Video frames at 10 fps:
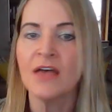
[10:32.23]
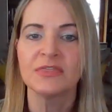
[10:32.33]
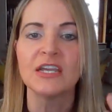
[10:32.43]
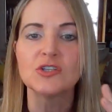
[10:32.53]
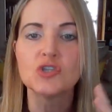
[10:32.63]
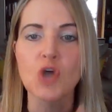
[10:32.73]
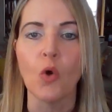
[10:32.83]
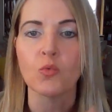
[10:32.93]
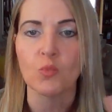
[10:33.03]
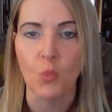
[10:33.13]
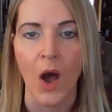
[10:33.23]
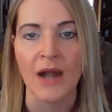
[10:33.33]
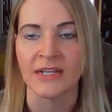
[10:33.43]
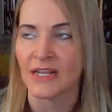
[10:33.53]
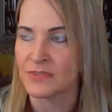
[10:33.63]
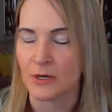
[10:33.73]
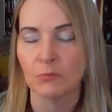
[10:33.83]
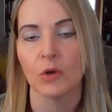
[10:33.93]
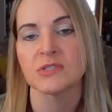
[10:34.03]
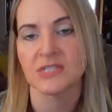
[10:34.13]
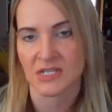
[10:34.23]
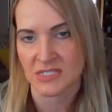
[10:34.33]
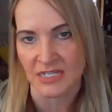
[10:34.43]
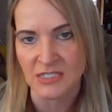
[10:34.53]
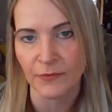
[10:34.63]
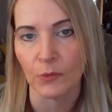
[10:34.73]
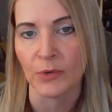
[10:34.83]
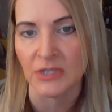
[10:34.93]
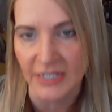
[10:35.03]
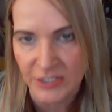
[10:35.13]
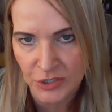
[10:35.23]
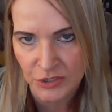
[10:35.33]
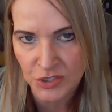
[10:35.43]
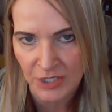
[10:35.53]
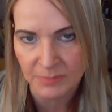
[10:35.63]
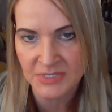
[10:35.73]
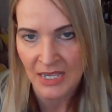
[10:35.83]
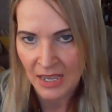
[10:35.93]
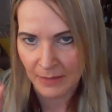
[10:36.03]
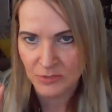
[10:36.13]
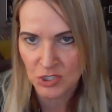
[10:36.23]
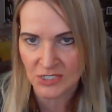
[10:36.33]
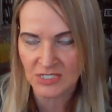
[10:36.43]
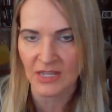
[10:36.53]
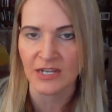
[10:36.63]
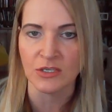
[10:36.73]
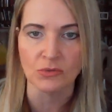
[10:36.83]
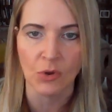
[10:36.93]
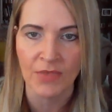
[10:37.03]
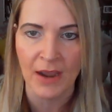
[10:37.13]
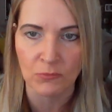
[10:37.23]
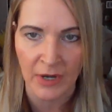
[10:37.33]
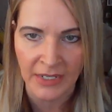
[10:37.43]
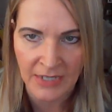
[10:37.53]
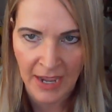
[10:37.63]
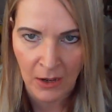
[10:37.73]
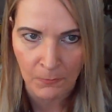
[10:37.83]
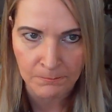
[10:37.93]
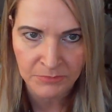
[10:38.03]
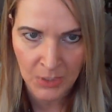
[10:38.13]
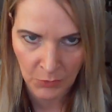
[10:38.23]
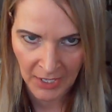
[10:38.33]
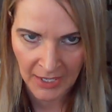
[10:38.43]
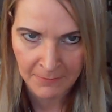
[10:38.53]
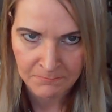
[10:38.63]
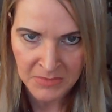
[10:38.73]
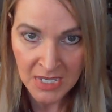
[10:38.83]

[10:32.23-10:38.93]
They don't want it in their most successful relationships. I'm just letting you know that right now. Okay?